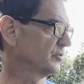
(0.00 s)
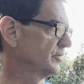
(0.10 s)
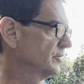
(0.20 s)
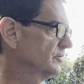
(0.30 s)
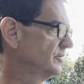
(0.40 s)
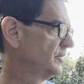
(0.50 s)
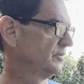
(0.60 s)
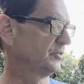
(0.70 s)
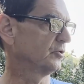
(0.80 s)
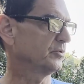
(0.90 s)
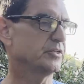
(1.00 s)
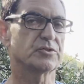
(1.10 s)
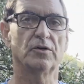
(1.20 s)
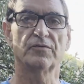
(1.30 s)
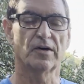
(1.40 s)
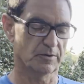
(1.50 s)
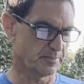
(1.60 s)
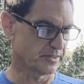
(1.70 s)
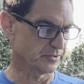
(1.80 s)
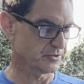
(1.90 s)
here, you don't need soil for
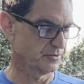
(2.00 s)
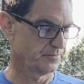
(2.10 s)
aquaponics.